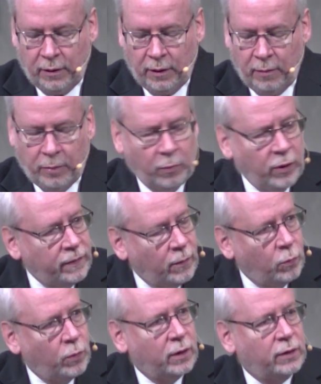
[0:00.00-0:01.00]
But when the
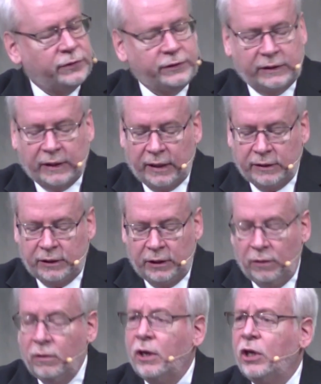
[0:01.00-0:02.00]
world says to
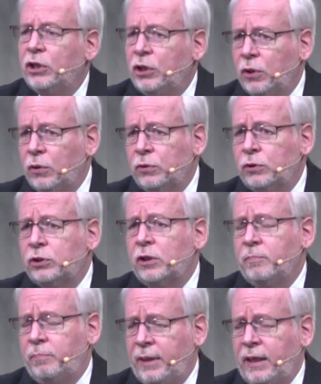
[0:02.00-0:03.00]
you, you
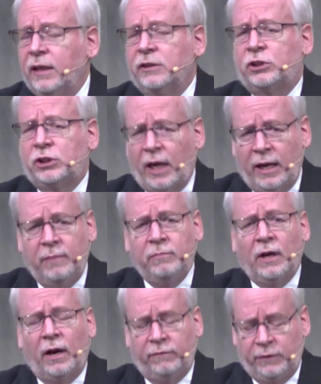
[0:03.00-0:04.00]
should be ashamed
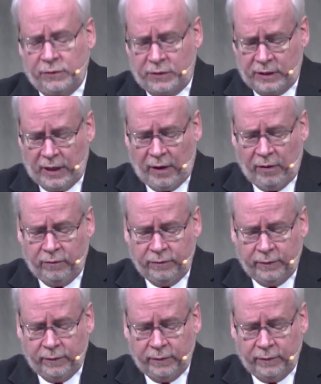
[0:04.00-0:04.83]
of yourself,